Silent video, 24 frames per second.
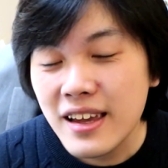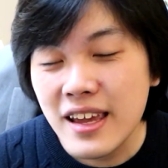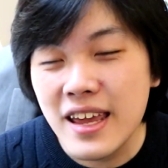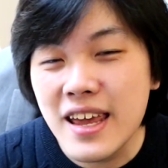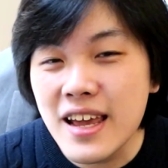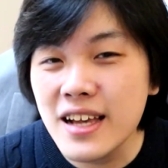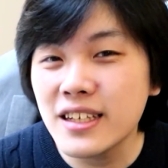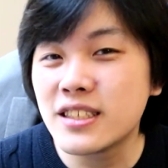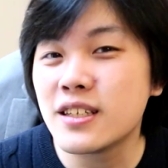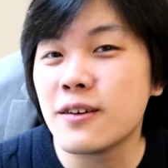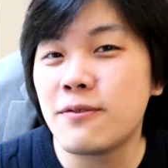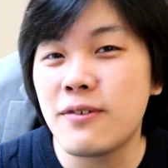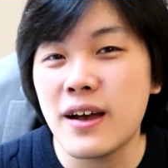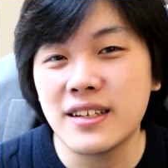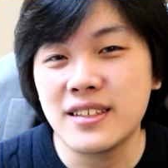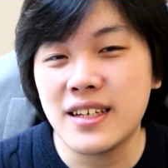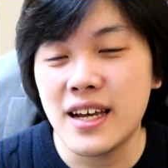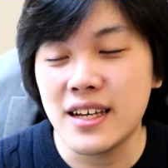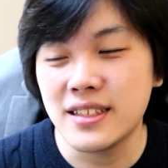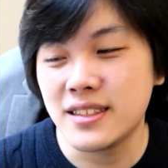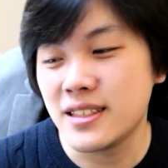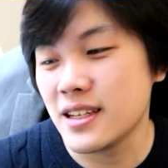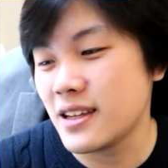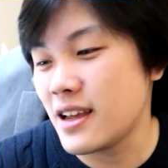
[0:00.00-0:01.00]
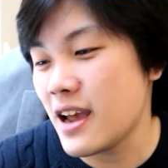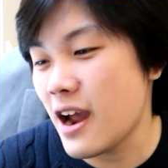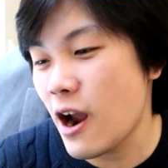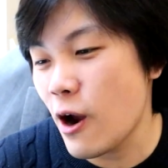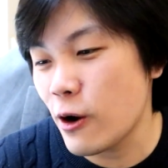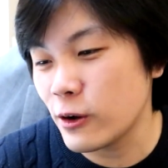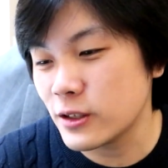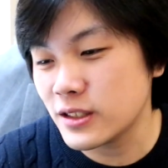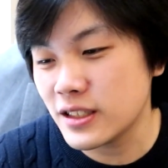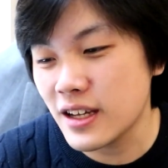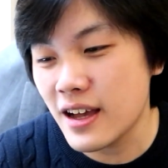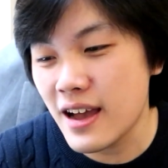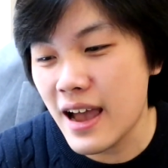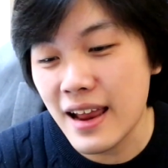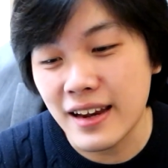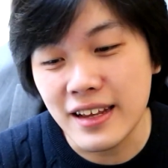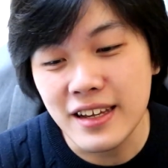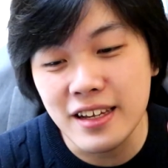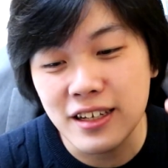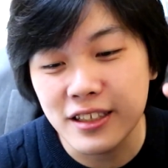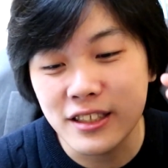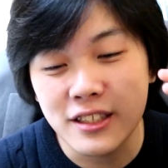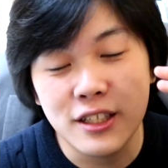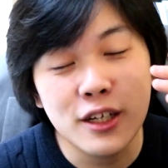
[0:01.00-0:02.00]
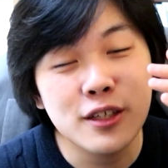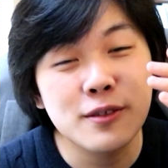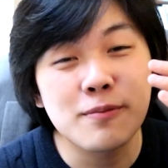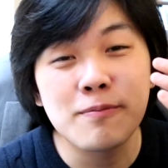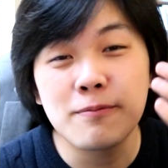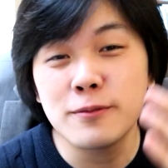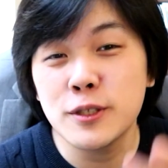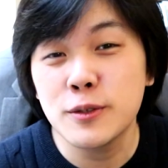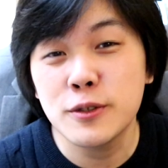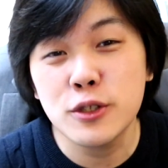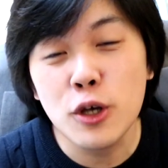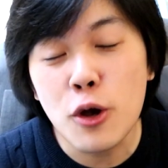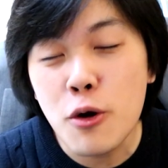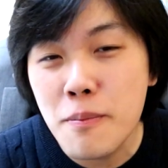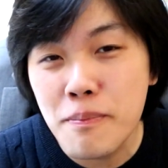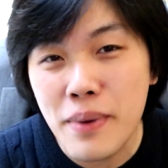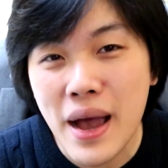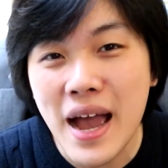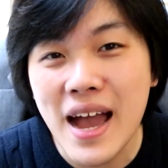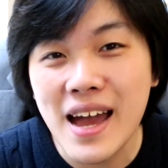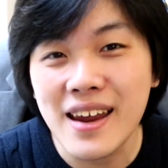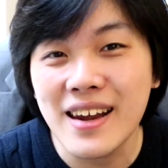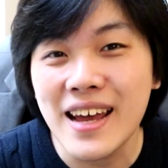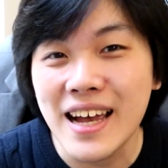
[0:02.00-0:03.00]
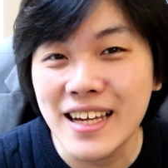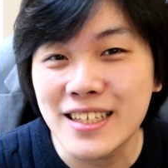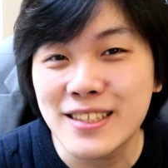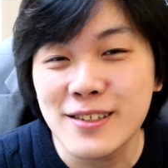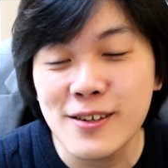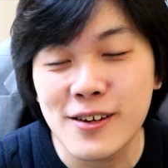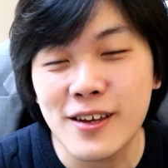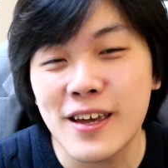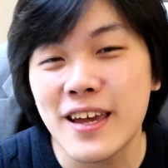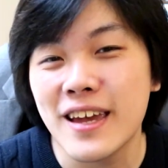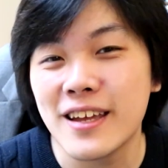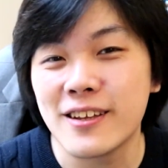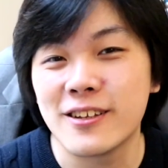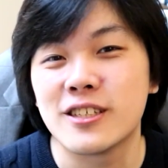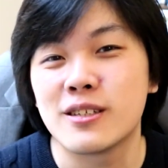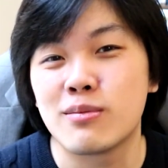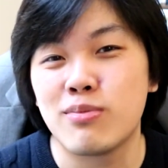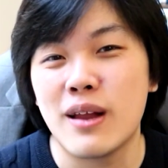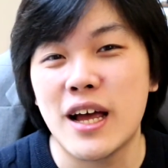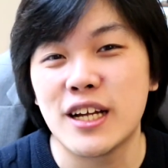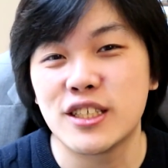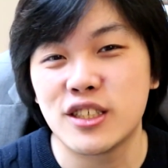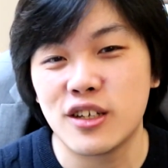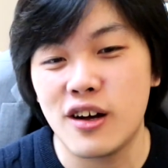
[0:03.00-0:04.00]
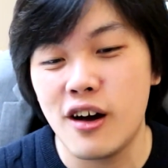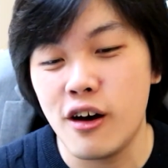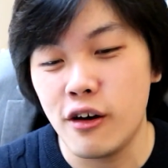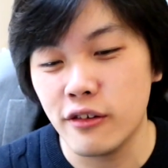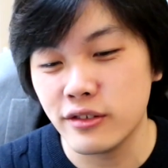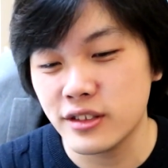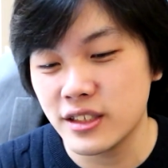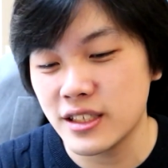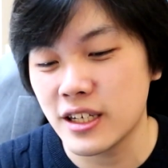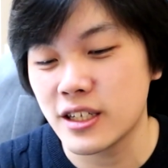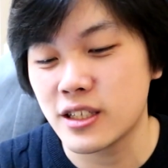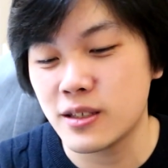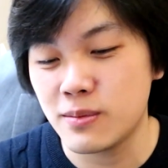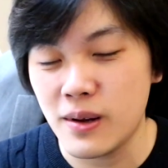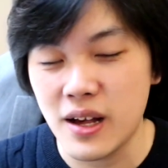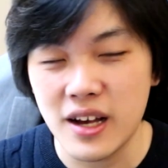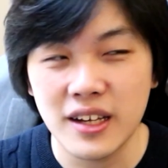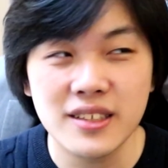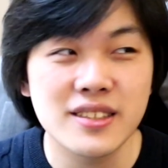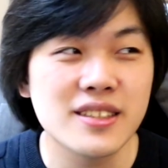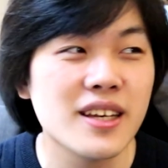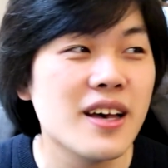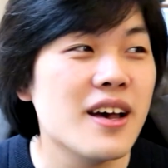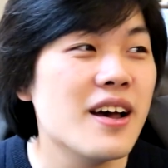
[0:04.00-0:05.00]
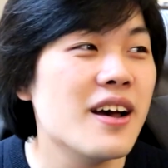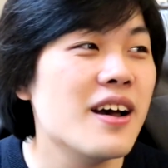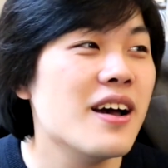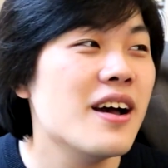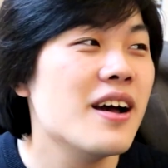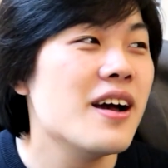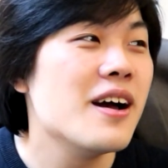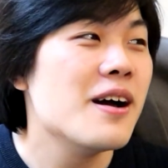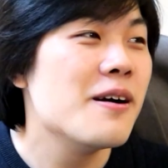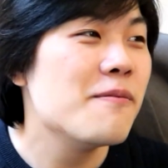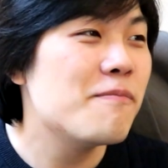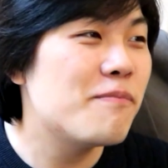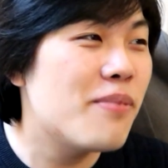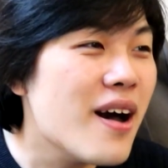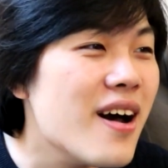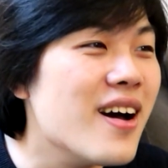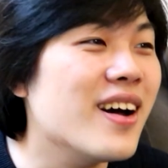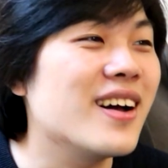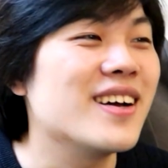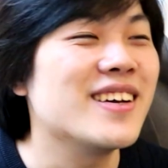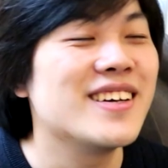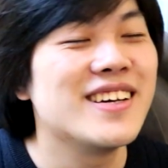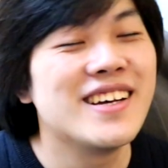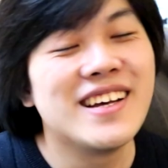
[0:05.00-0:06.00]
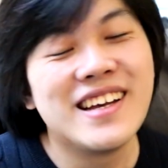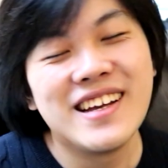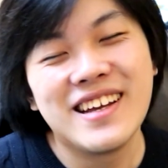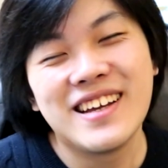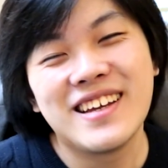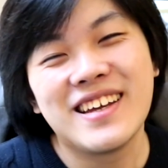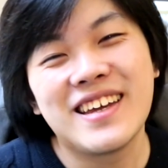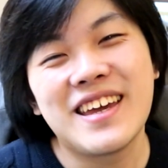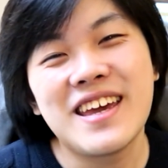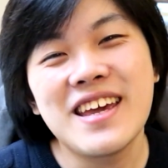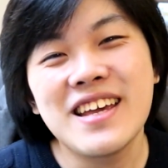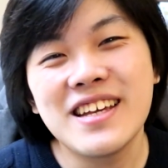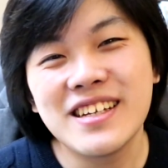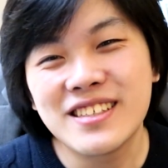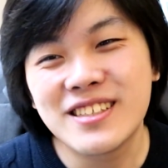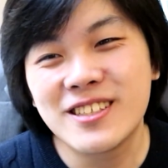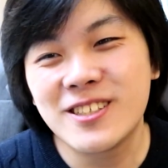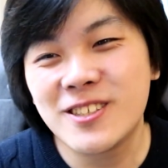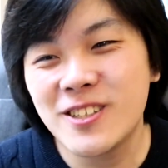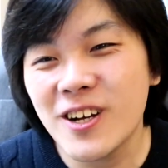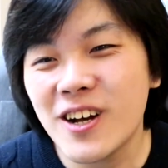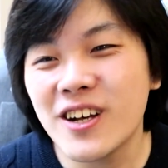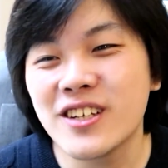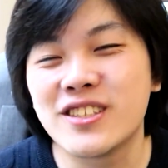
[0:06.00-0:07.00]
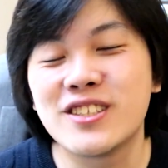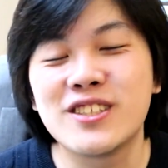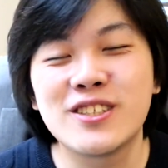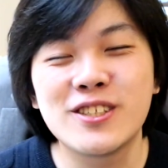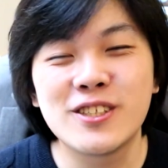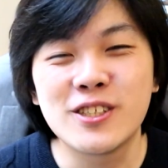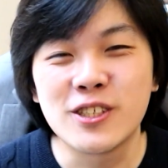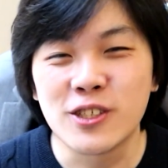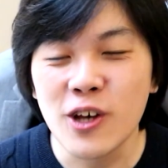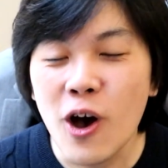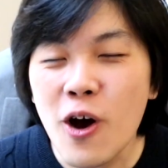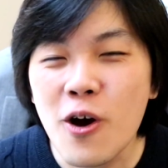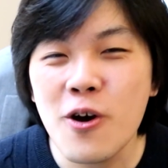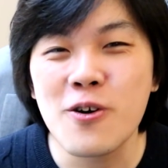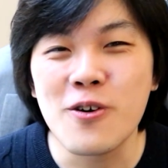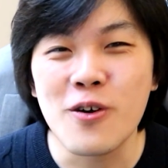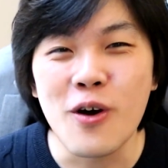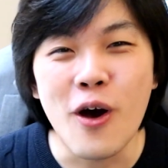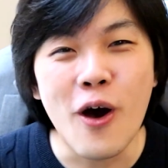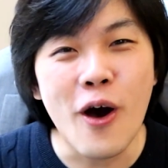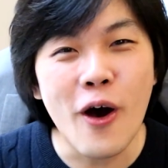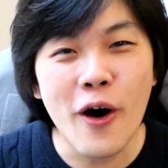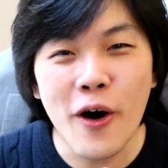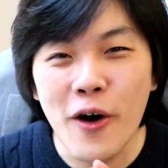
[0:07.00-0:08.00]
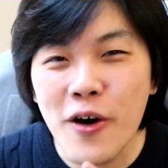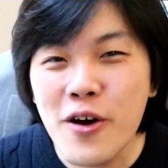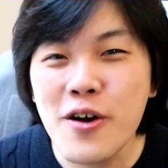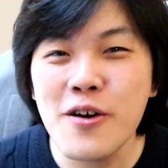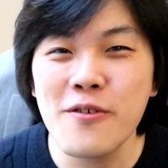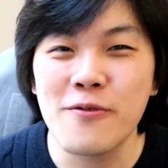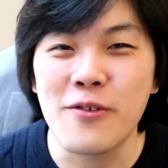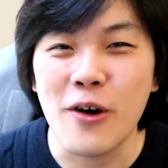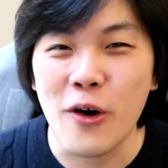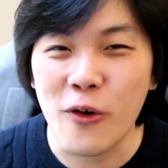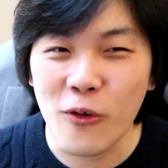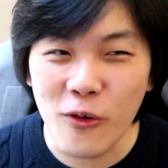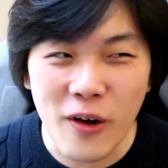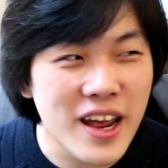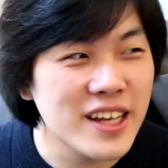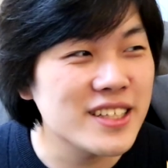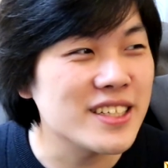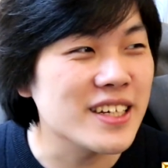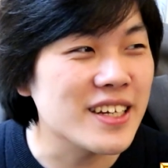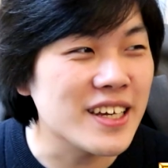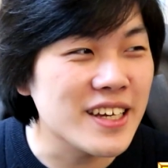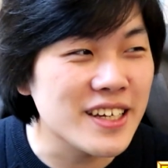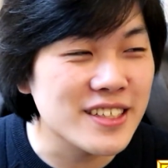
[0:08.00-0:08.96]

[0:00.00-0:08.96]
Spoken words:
He is a fantastic character, and he is just so badass looking in the splash art of 6+, but he's just so overrated.